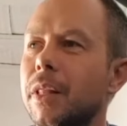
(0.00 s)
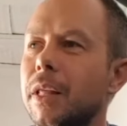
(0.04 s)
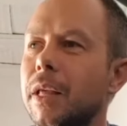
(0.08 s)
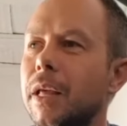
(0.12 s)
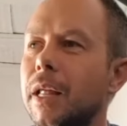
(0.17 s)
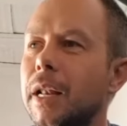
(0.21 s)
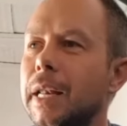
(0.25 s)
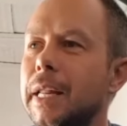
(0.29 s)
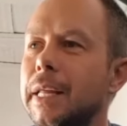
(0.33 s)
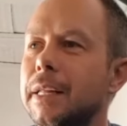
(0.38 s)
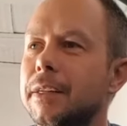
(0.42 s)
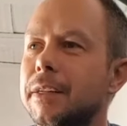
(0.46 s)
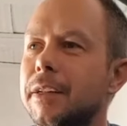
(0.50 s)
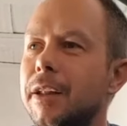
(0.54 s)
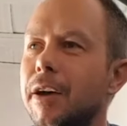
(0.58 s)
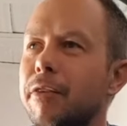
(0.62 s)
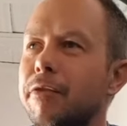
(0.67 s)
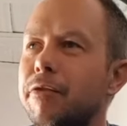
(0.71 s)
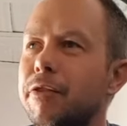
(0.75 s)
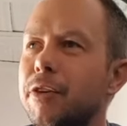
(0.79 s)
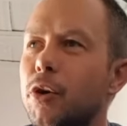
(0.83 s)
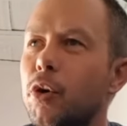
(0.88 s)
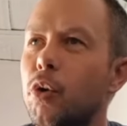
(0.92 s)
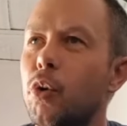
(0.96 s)
linda
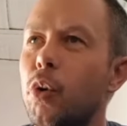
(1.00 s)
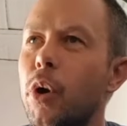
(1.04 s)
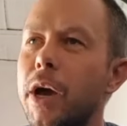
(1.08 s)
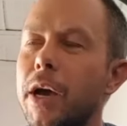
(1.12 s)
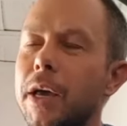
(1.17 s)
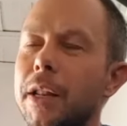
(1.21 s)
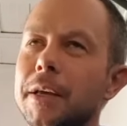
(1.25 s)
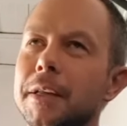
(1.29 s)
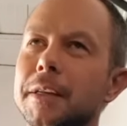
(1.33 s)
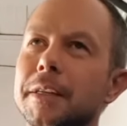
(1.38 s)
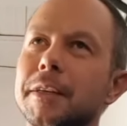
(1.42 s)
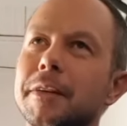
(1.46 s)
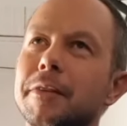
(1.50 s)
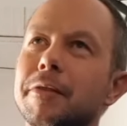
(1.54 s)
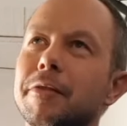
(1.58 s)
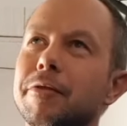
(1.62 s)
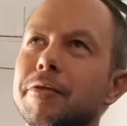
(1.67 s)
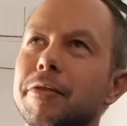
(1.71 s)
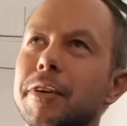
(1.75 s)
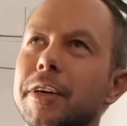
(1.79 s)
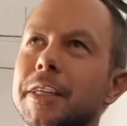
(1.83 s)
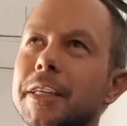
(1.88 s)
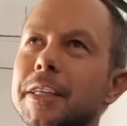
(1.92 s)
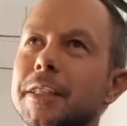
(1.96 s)
för själen in
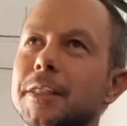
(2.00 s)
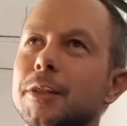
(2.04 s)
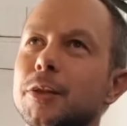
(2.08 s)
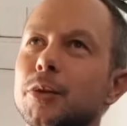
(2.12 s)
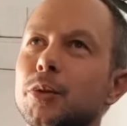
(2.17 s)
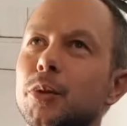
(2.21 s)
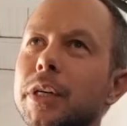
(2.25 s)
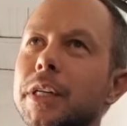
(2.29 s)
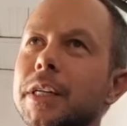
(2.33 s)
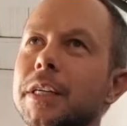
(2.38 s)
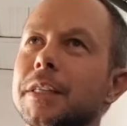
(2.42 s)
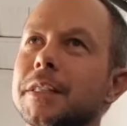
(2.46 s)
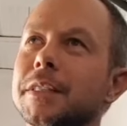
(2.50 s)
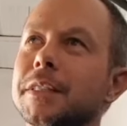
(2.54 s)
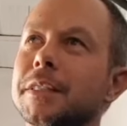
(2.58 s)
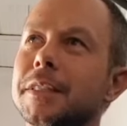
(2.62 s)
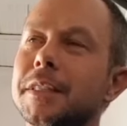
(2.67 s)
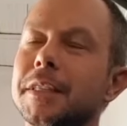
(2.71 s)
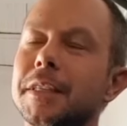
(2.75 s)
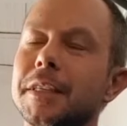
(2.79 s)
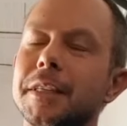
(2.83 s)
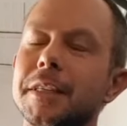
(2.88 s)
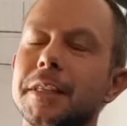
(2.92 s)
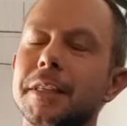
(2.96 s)
fucking Swedish.
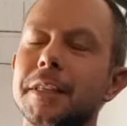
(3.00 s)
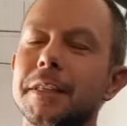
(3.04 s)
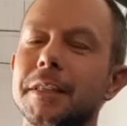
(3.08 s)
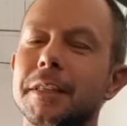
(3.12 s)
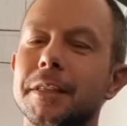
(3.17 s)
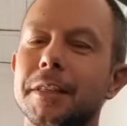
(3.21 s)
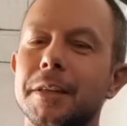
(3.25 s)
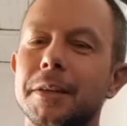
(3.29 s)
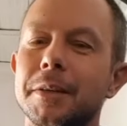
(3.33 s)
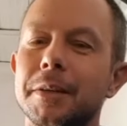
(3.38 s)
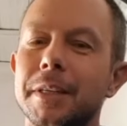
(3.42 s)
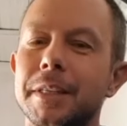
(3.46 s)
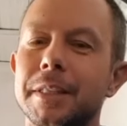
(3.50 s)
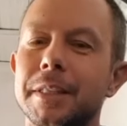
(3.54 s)
You know,